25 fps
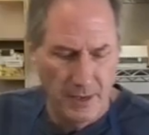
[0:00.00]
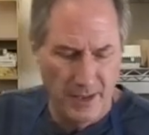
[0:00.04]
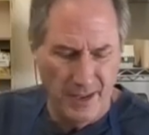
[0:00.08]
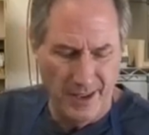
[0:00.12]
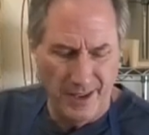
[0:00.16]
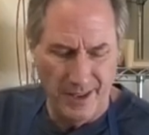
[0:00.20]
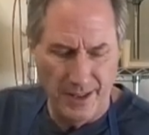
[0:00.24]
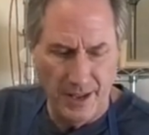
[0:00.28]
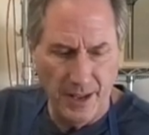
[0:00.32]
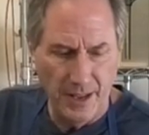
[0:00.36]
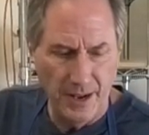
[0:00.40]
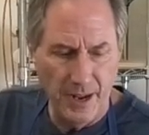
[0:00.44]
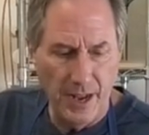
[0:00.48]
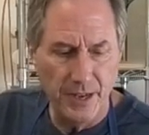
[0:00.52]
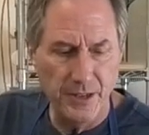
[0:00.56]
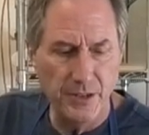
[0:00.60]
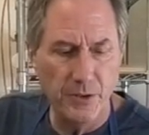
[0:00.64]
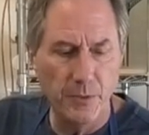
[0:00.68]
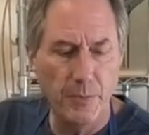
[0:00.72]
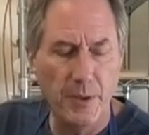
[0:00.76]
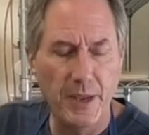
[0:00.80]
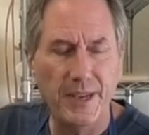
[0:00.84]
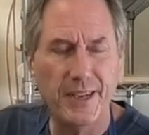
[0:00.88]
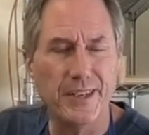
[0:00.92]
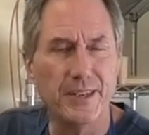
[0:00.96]
and I do
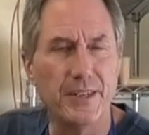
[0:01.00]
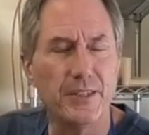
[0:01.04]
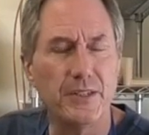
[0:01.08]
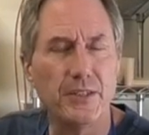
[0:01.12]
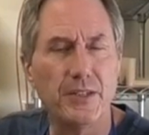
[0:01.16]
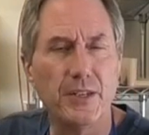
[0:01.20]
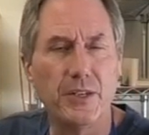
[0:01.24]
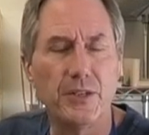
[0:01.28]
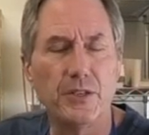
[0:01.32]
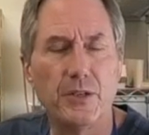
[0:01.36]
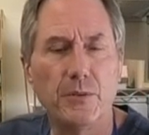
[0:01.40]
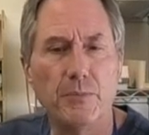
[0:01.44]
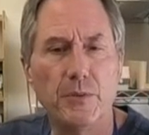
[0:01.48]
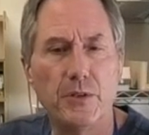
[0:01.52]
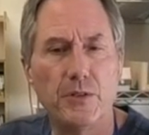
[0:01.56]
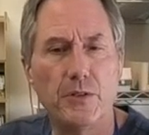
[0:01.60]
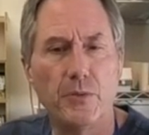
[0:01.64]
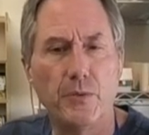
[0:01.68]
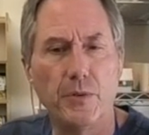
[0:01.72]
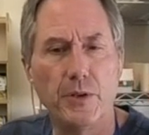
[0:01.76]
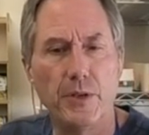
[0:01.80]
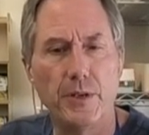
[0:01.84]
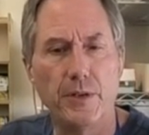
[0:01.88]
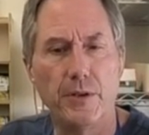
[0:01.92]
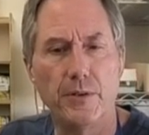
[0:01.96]
make a distinction
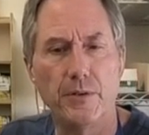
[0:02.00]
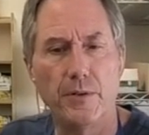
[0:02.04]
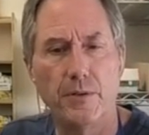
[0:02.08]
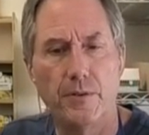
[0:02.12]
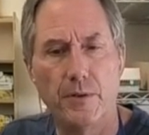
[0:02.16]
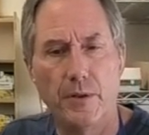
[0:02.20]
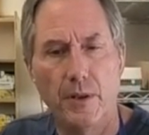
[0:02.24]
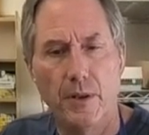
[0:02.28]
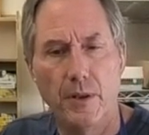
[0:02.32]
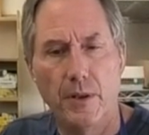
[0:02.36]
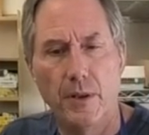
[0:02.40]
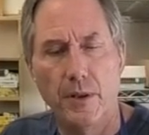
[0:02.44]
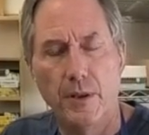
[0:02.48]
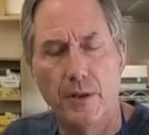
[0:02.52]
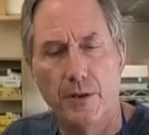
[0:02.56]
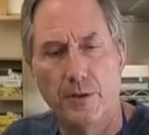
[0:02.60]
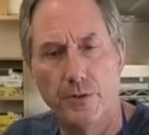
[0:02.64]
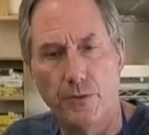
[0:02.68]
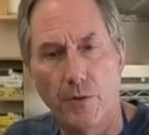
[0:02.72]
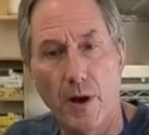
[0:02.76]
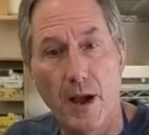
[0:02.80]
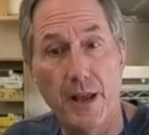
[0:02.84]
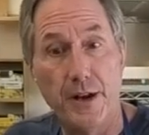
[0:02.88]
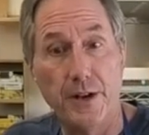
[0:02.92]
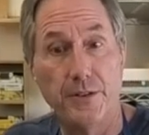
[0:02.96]
between
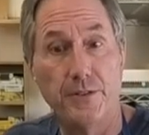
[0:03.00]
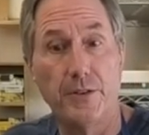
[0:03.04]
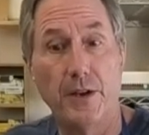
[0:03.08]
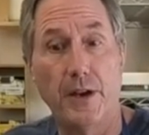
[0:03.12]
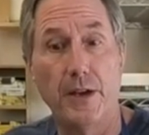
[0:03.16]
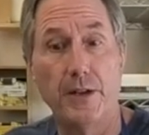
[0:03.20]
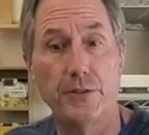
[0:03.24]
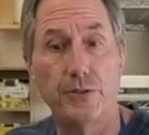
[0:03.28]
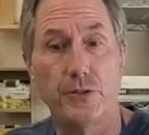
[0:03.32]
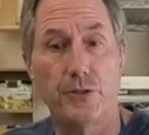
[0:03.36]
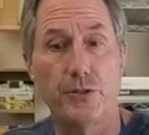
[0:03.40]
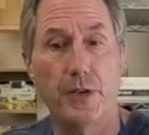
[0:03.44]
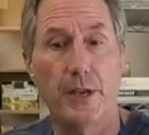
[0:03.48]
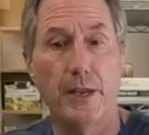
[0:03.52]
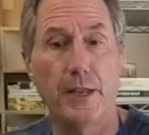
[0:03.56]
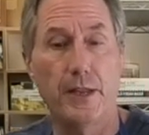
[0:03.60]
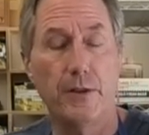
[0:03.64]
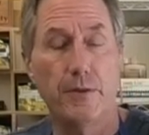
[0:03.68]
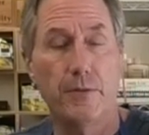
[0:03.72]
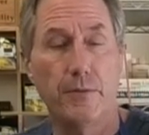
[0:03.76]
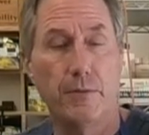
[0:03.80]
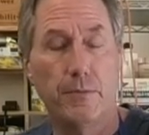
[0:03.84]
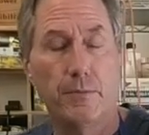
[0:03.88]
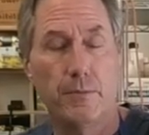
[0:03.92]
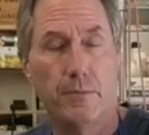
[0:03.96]
dry to touch
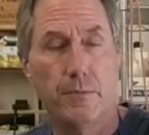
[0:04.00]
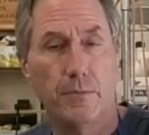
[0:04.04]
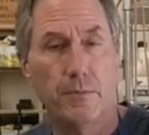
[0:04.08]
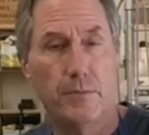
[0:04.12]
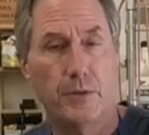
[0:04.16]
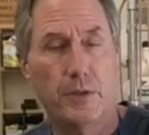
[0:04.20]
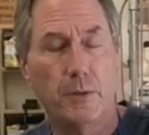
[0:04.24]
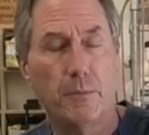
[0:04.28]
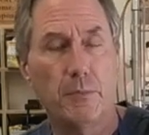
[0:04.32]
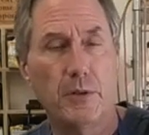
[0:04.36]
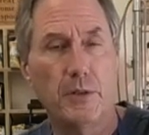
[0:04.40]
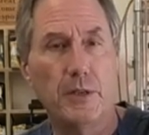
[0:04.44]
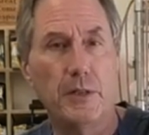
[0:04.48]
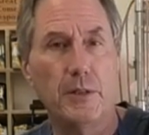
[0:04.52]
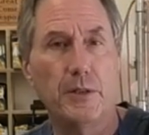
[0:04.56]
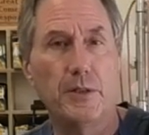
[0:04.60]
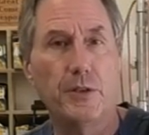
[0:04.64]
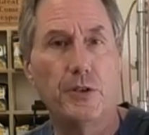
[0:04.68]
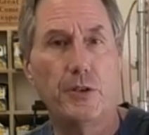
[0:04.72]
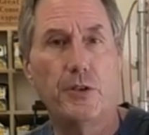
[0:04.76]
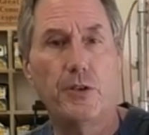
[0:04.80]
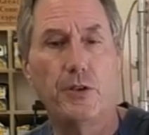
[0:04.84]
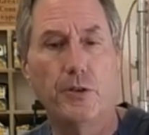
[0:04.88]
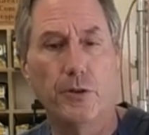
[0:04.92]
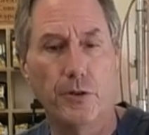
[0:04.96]
and completely
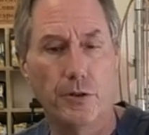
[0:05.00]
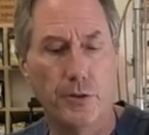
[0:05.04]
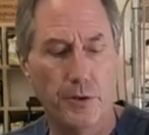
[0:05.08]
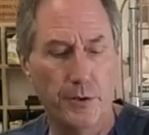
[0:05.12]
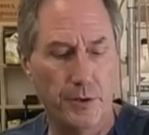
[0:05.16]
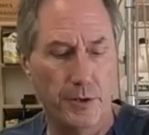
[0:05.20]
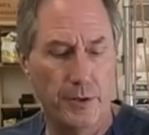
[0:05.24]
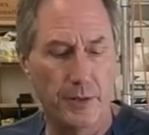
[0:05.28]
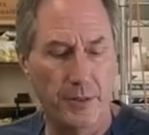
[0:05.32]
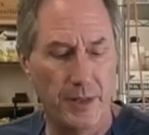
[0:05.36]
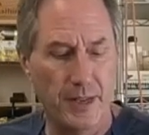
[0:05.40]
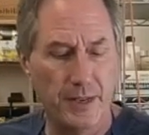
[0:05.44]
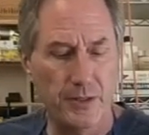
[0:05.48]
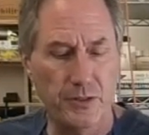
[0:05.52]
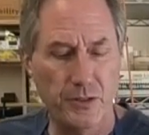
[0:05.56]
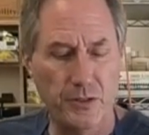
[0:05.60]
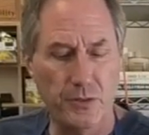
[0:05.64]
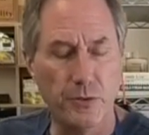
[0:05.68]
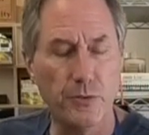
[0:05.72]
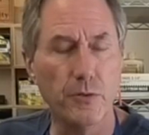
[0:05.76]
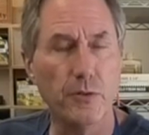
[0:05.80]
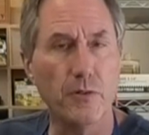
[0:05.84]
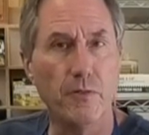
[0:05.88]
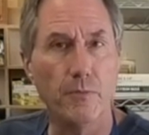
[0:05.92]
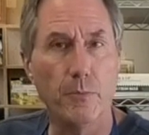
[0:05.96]
cured, and that's
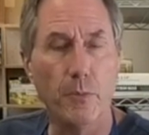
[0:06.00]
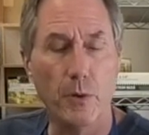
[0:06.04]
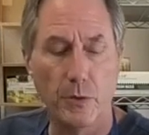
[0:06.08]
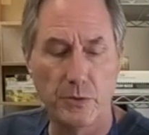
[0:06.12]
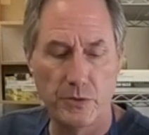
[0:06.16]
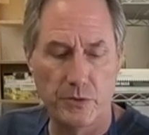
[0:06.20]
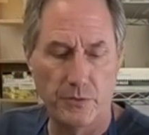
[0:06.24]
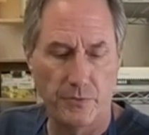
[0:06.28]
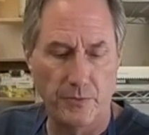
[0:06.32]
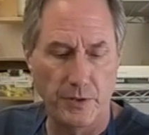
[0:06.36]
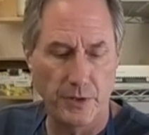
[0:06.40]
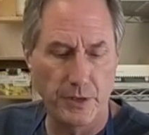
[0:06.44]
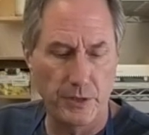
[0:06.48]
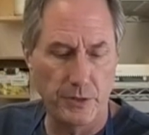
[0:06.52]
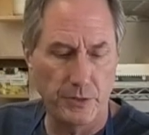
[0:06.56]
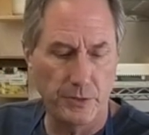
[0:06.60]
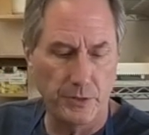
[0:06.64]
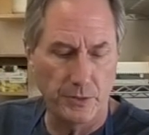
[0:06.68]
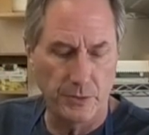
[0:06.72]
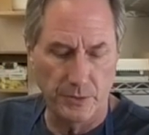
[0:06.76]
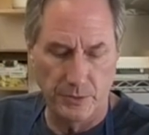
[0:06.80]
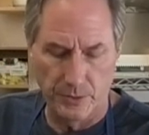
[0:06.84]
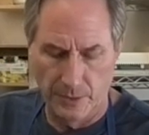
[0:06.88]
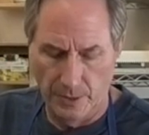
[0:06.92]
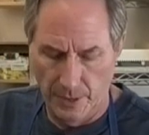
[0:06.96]
true of most
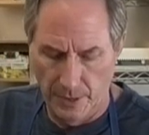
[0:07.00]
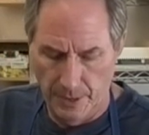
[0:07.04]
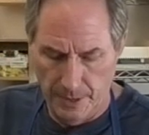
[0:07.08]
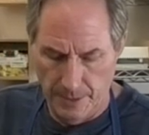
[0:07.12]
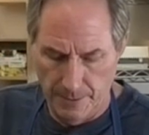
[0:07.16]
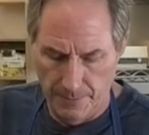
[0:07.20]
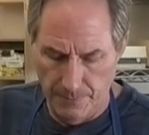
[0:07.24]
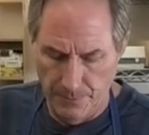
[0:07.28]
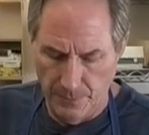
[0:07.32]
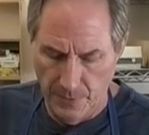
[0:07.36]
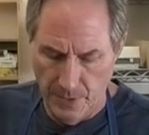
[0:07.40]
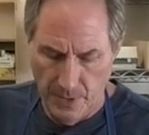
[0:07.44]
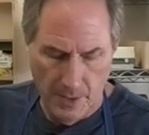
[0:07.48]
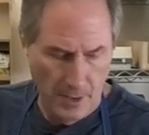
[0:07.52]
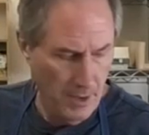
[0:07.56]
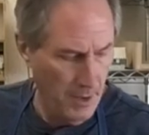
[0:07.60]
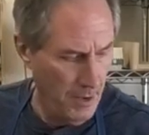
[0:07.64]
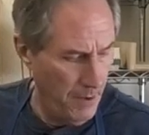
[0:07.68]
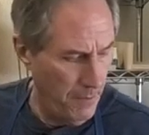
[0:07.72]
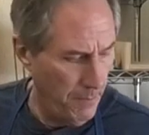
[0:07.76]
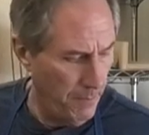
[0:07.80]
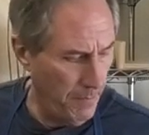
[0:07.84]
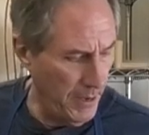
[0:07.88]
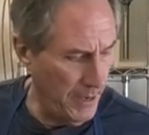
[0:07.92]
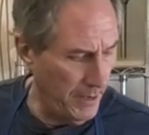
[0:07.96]
finishes. Um,
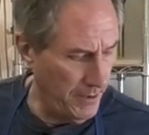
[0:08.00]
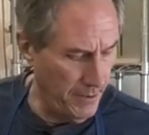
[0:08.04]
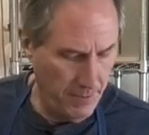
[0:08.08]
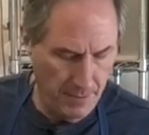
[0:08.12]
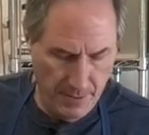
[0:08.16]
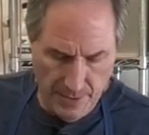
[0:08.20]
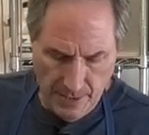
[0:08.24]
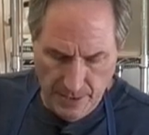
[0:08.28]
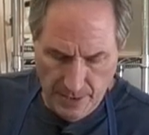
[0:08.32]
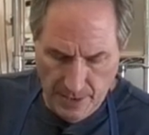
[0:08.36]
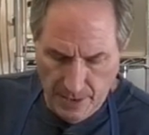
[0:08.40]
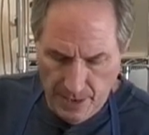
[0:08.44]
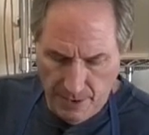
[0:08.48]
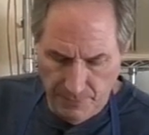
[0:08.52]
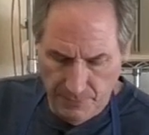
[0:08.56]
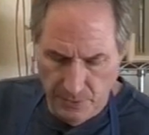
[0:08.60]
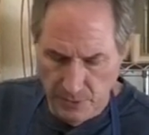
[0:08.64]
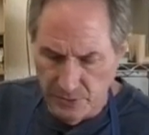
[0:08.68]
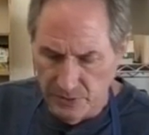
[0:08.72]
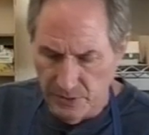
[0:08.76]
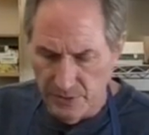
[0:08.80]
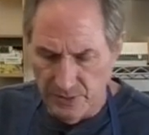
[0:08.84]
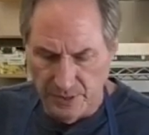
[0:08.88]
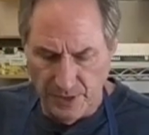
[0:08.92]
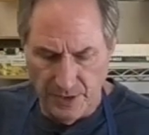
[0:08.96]
but I've
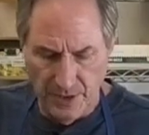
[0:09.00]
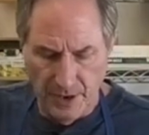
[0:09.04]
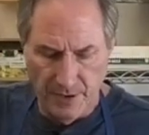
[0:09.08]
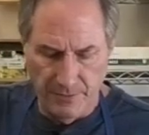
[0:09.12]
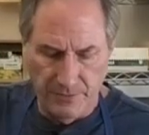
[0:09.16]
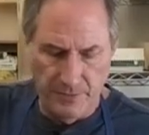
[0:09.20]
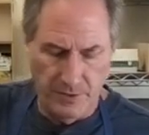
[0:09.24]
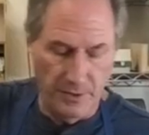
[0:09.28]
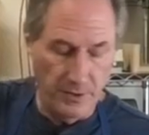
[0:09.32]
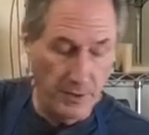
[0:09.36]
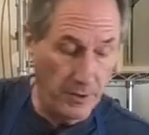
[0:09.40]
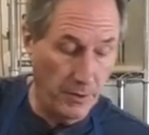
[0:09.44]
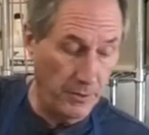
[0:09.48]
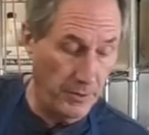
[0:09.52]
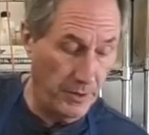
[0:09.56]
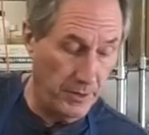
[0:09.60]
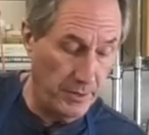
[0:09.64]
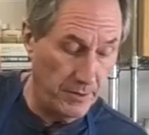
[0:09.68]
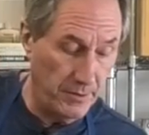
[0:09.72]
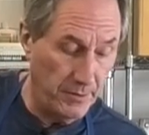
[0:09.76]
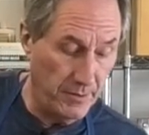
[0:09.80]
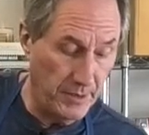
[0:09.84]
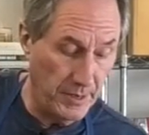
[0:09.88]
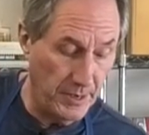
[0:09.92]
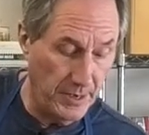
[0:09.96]
used this enough to know
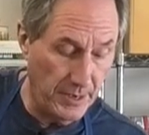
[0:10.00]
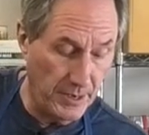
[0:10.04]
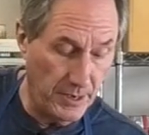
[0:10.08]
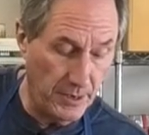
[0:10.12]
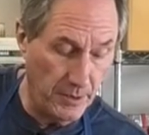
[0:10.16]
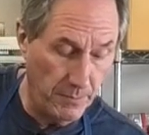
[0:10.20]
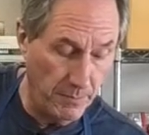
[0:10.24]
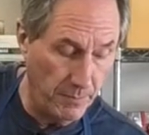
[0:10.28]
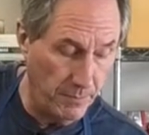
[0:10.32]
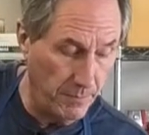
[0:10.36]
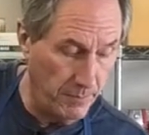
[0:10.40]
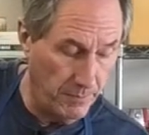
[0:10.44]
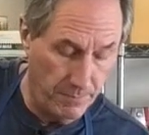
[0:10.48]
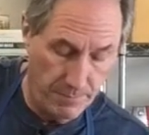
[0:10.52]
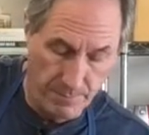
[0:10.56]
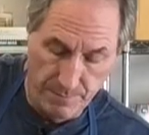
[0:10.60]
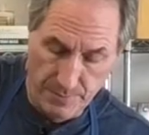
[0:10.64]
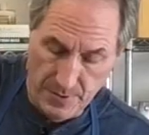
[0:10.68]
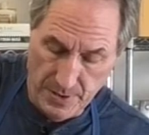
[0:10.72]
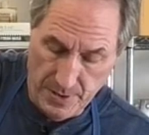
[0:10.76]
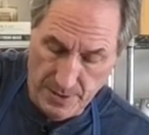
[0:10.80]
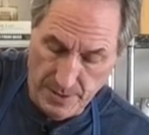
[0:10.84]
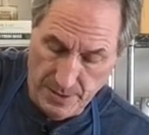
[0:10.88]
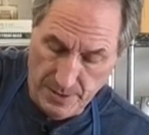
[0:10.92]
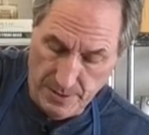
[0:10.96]
that, that it can
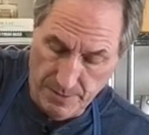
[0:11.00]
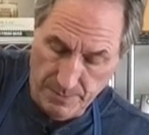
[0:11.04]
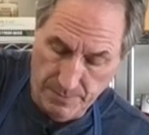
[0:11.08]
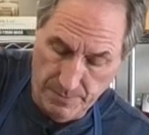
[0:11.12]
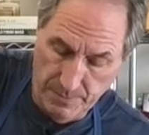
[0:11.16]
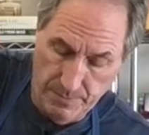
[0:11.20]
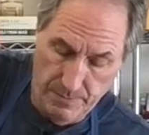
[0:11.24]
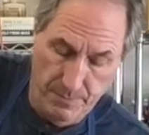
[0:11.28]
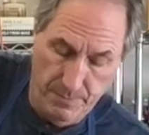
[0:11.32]
uh,